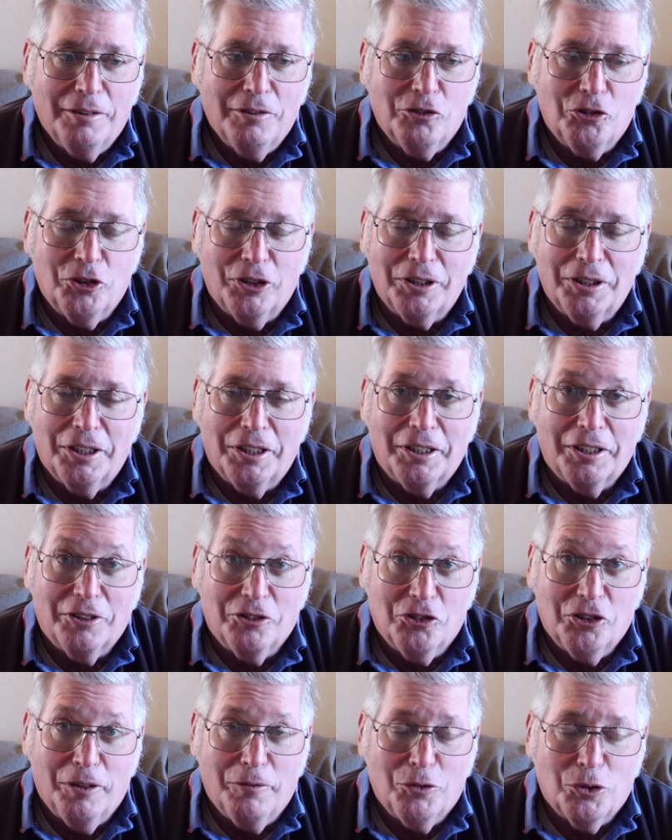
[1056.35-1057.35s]
sitting in
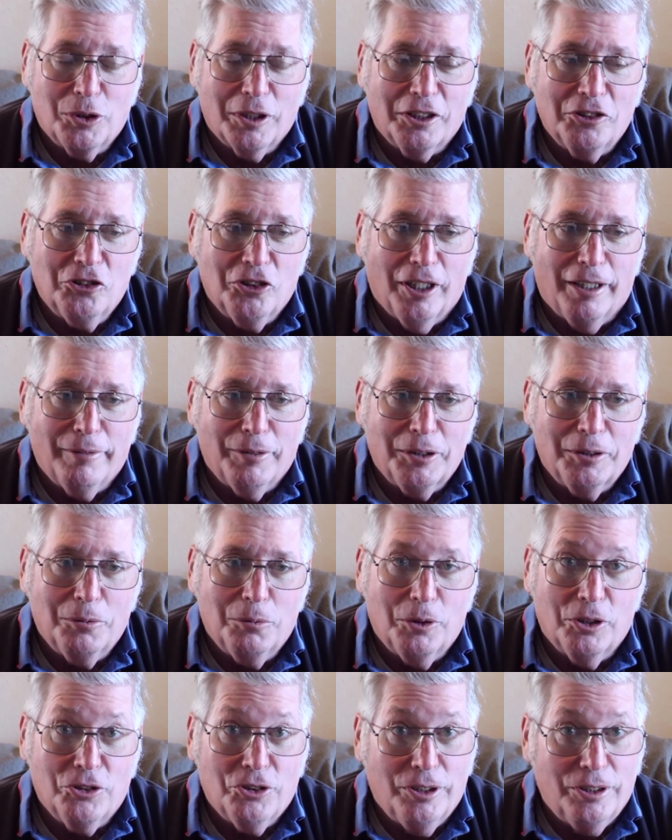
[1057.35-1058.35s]
a
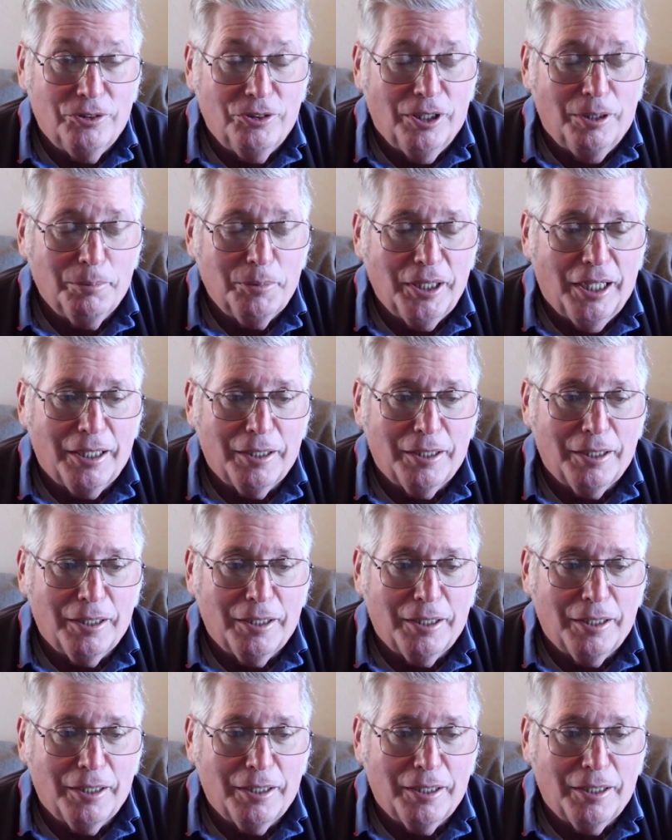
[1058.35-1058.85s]
C-47, which he jumped